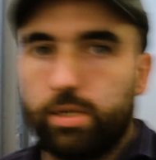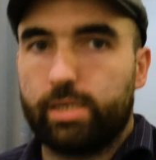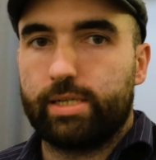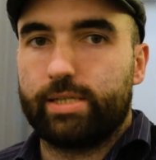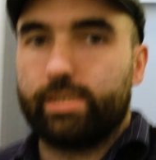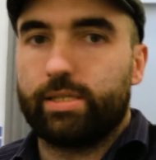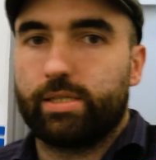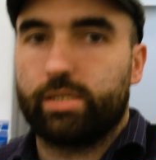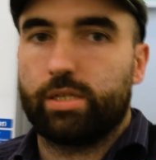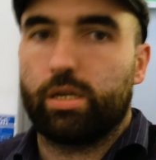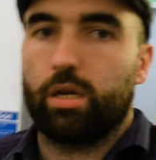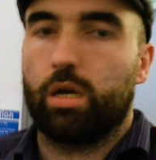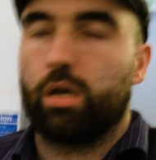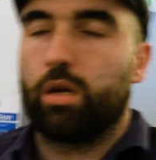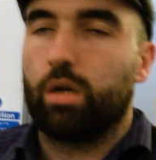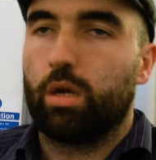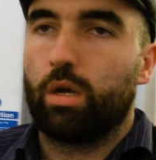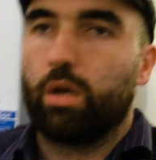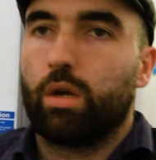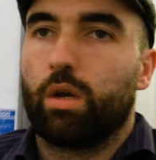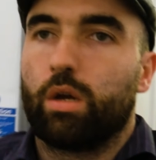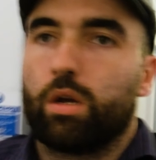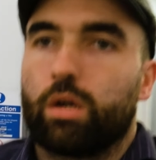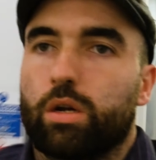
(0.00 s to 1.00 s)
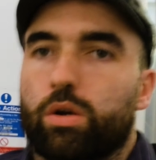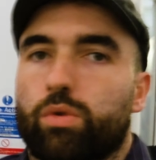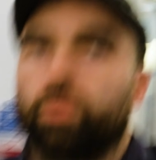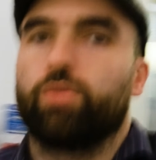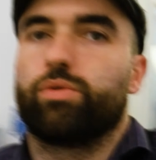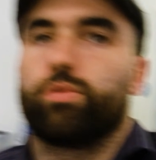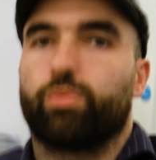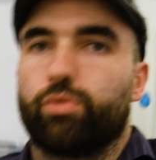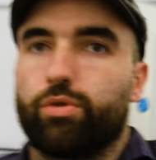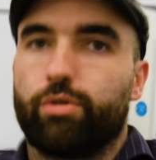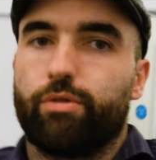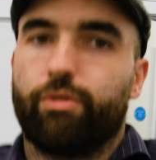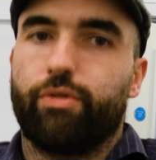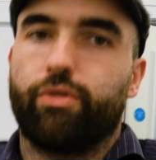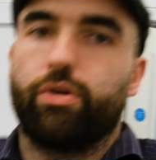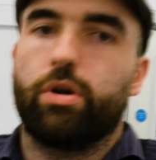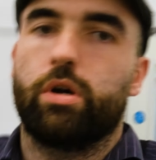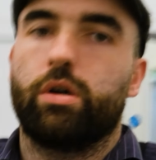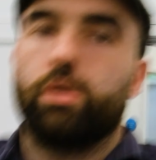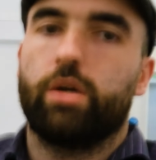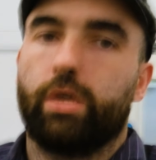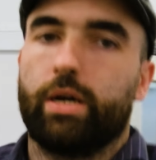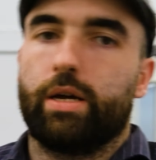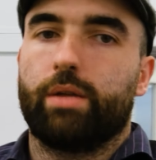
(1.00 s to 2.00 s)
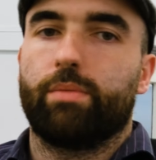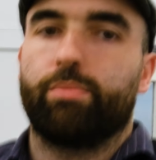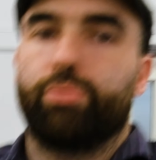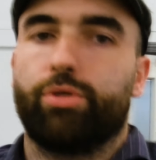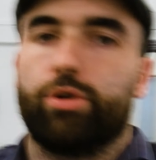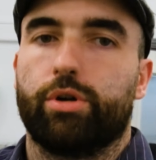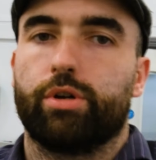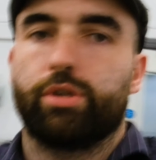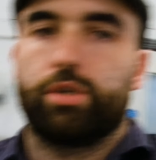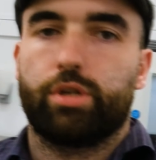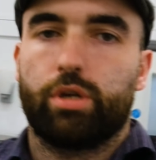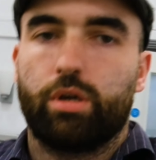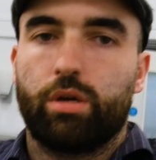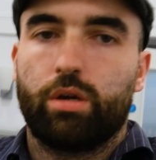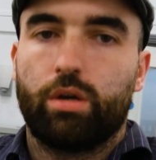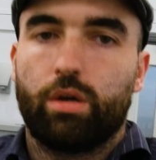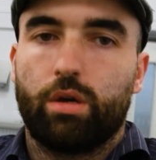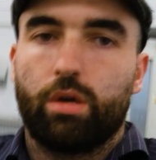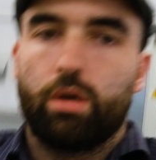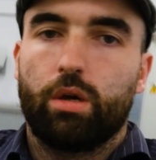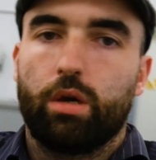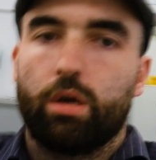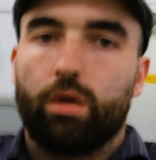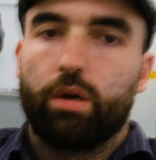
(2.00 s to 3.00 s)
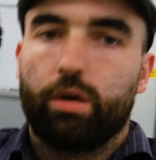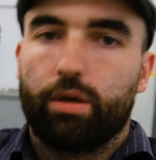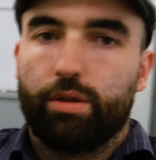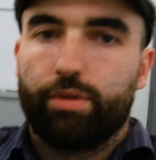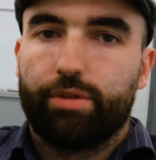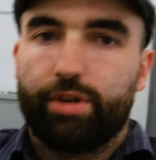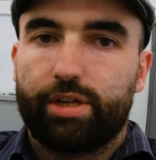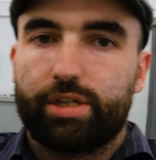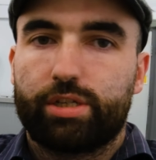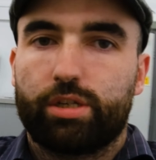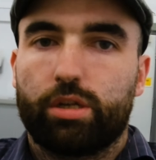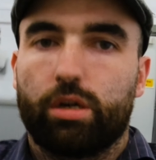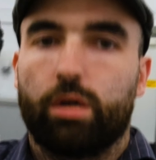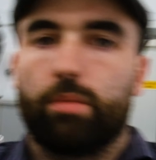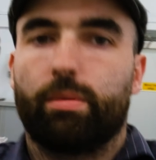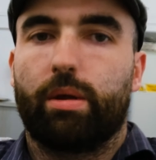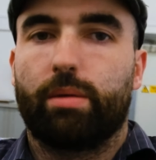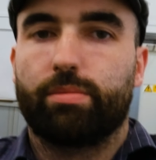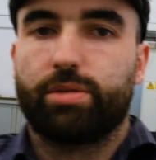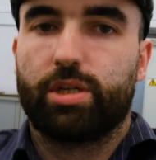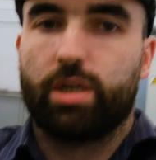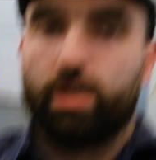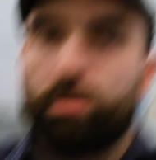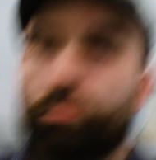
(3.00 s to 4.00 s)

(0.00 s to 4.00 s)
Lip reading: and go on the roof and put this time-lapse